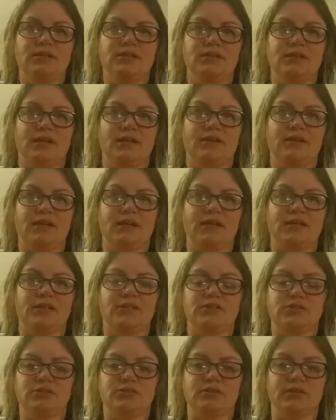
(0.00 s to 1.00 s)
nothing I
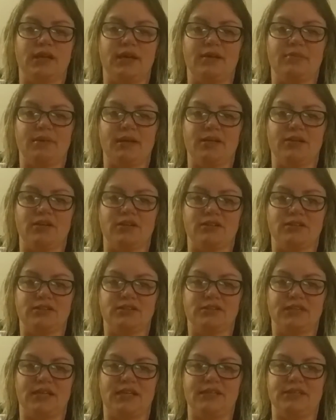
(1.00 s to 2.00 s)
could do. Like my doctor
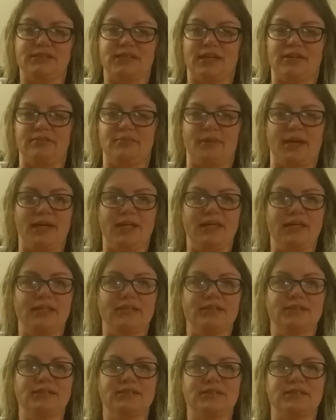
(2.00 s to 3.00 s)
said, it's out of my
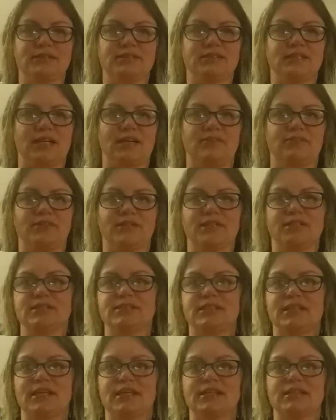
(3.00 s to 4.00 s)
hands and it's out of
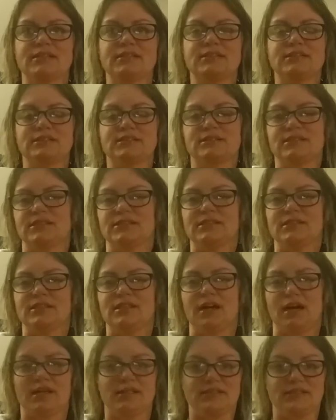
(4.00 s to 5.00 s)
his hands. It's in
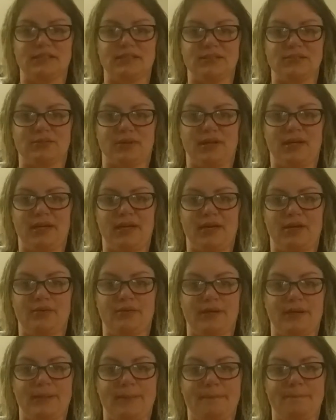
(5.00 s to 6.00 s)
God's hands right now,
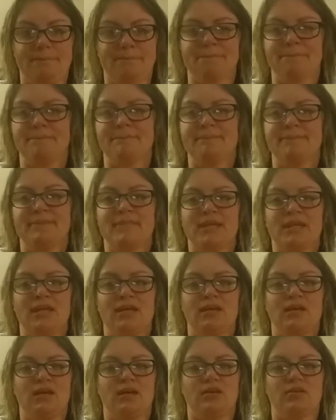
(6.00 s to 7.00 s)
and
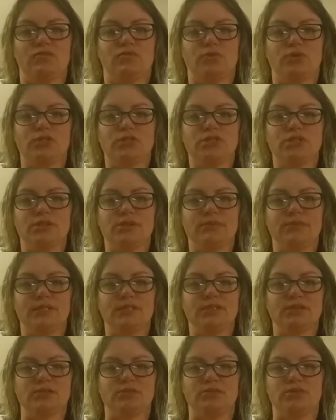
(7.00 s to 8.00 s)
fortunately
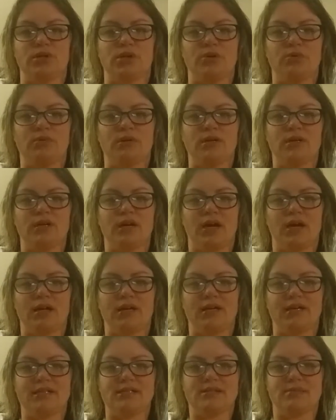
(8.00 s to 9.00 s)
we don't know what
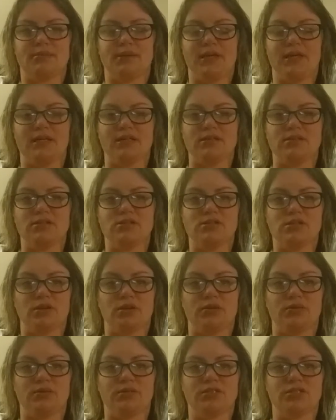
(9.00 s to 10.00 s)
God has planned,
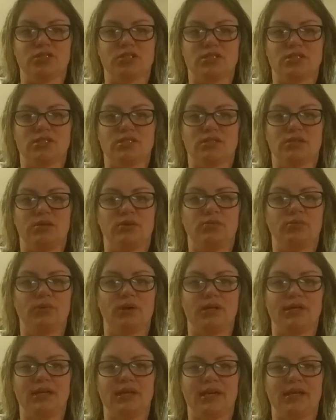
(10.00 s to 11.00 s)
so it's just
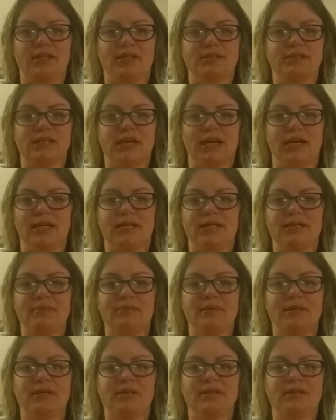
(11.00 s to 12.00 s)
one day at a
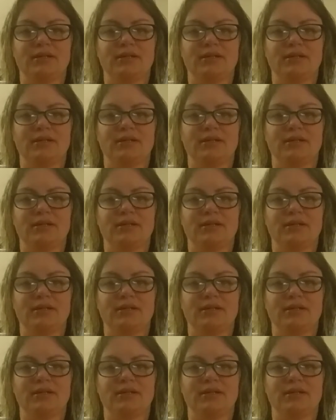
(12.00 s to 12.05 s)
time.